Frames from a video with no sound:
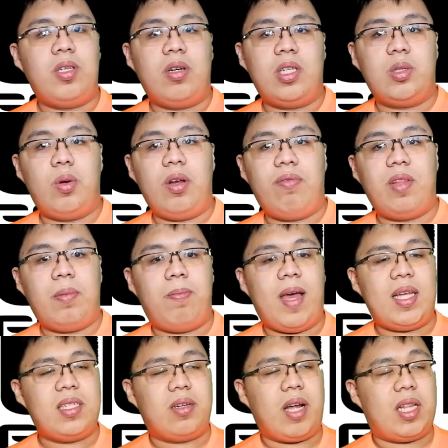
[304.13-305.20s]
is one of the
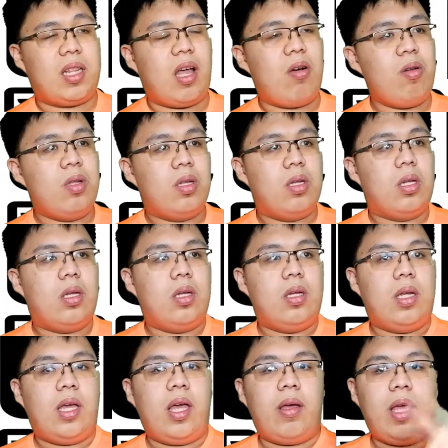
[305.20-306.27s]
best right now.
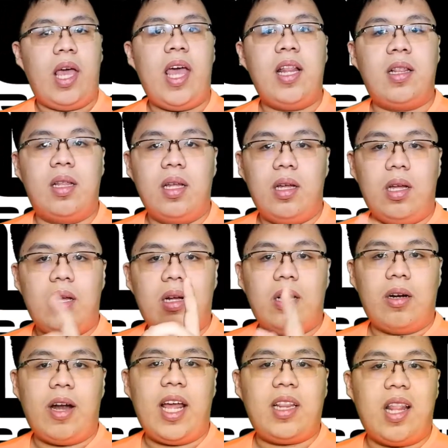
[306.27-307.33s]
And
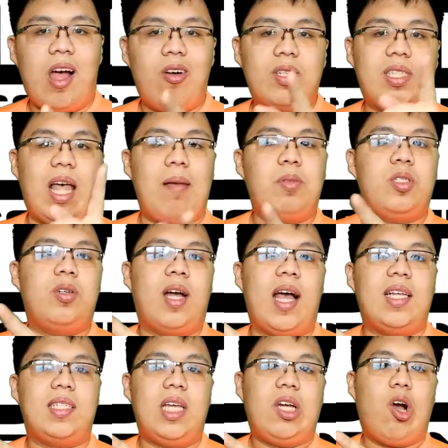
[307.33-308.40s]
right now, Samsung
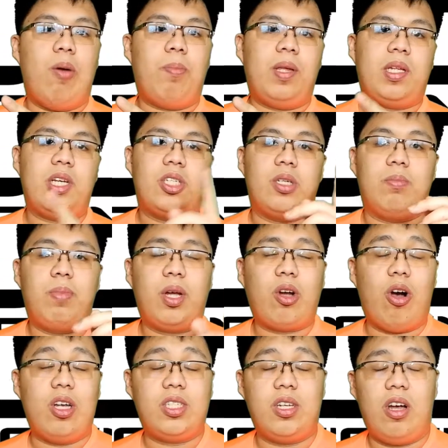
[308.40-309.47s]
has a competition
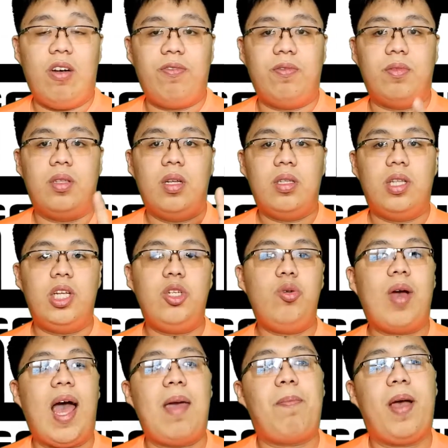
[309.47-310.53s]
because of the new
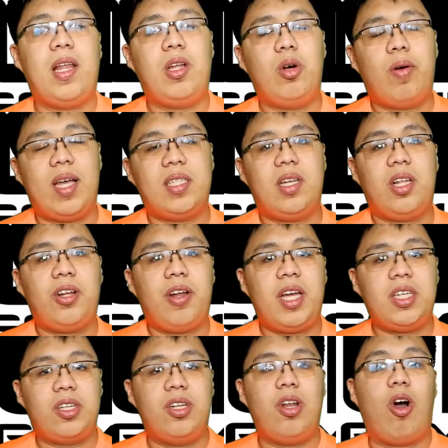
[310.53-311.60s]
iPadOS
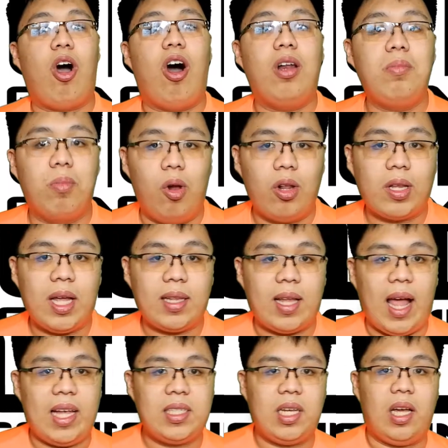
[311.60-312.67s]
iteration on
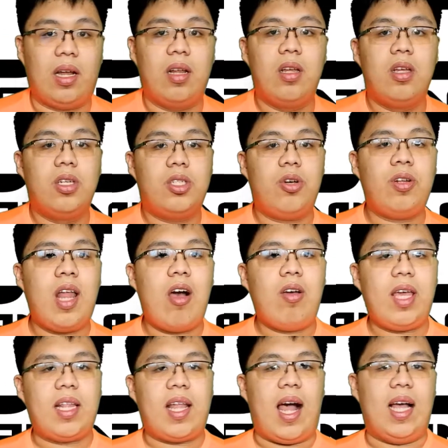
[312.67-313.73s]
multitasking. So now
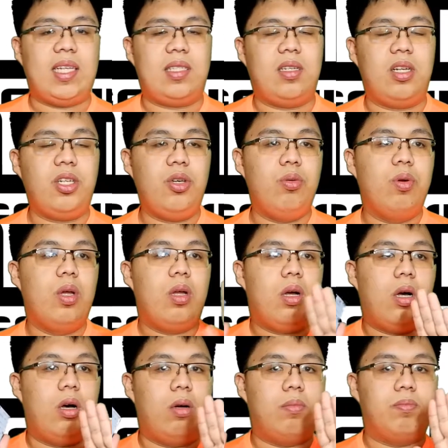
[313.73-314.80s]
it has the new
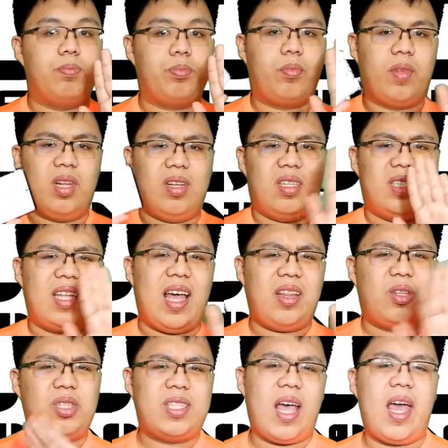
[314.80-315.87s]

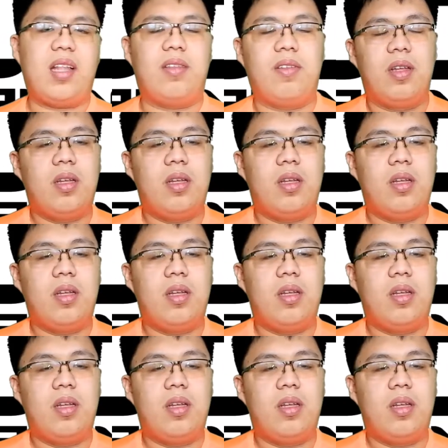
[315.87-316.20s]
side-to-side